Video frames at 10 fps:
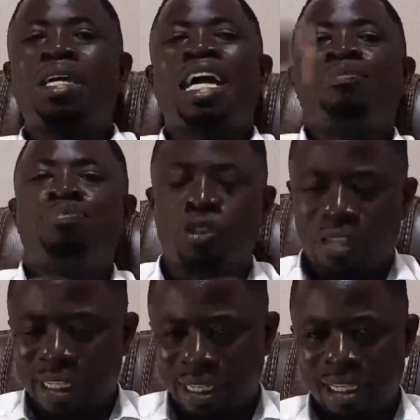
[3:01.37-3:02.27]
CAD
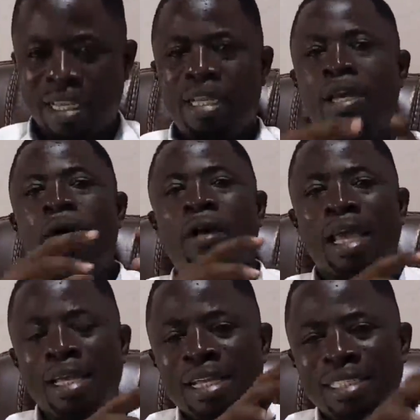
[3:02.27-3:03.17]
process,
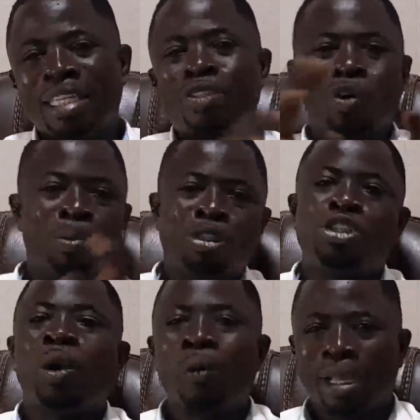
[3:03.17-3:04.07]
okay, just to complete
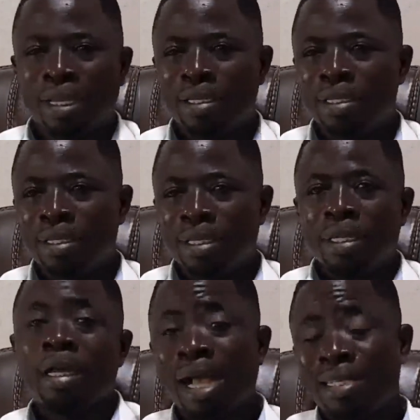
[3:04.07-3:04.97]
their work.
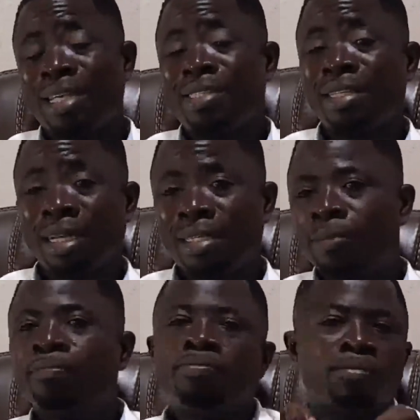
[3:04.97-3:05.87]
As I stated,
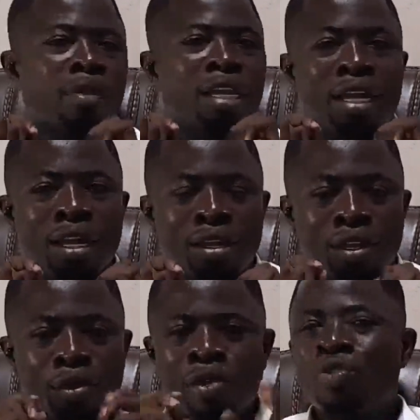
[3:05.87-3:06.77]

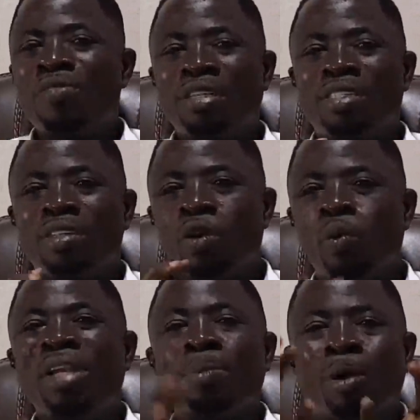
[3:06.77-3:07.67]
in Revit,
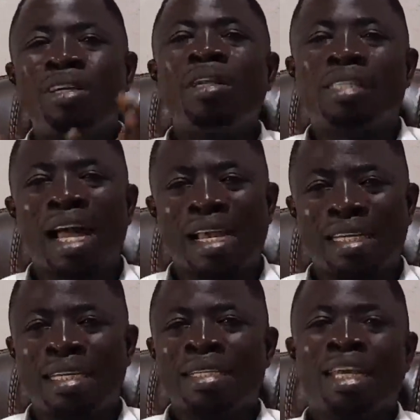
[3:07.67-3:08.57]
when the model is
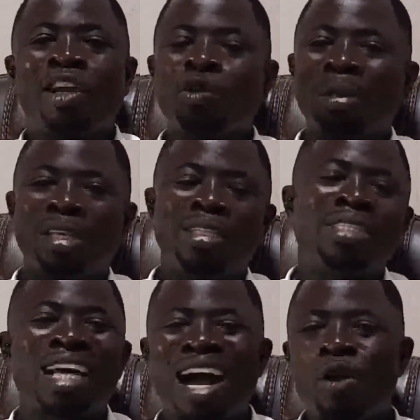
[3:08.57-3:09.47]
done, the
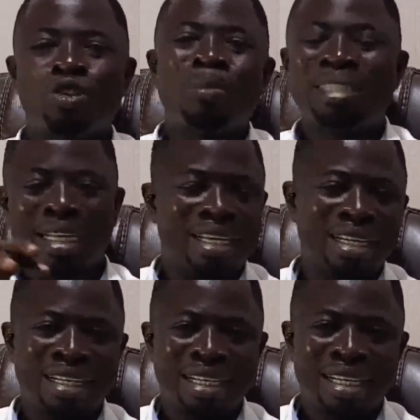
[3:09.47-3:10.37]
documentations are automatic,
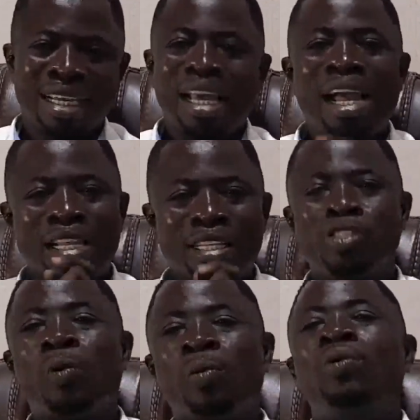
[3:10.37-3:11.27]
and
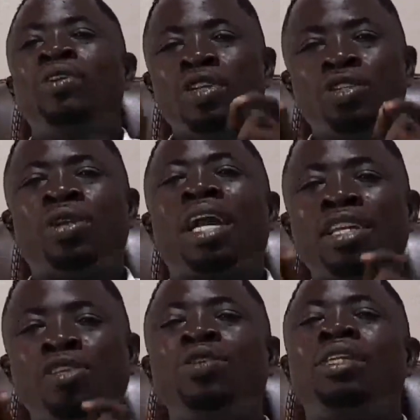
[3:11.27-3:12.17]
so you
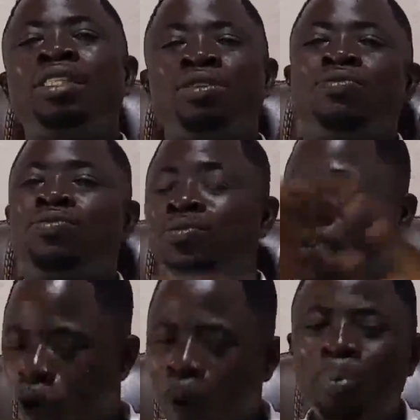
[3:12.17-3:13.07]
can use it
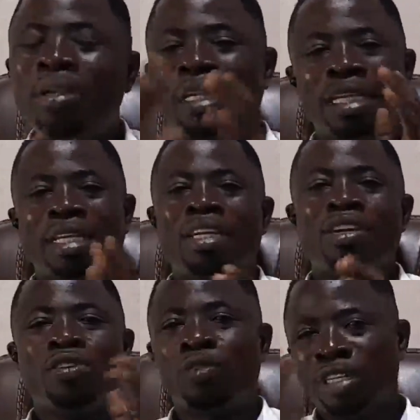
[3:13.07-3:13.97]
completely
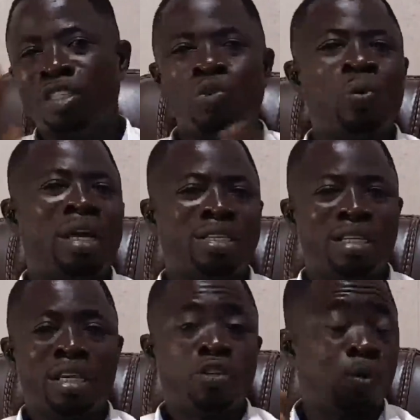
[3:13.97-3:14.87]
for these two works.
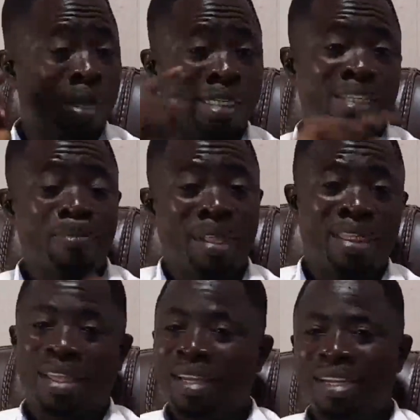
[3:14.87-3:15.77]
So it's a
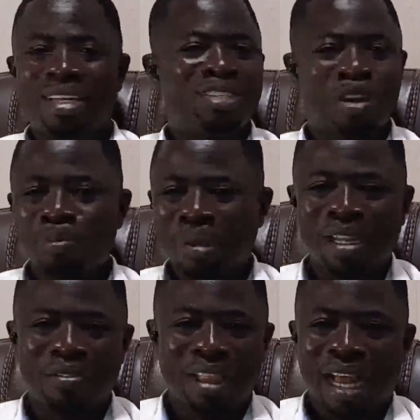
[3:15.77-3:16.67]
myth. Don't
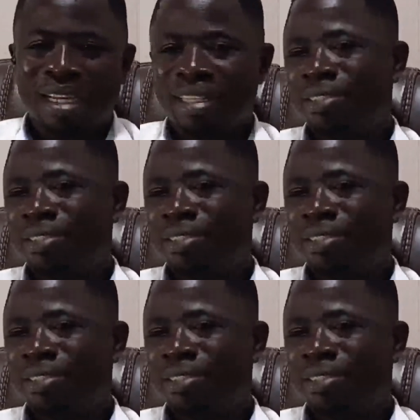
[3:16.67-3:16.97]
believe in that.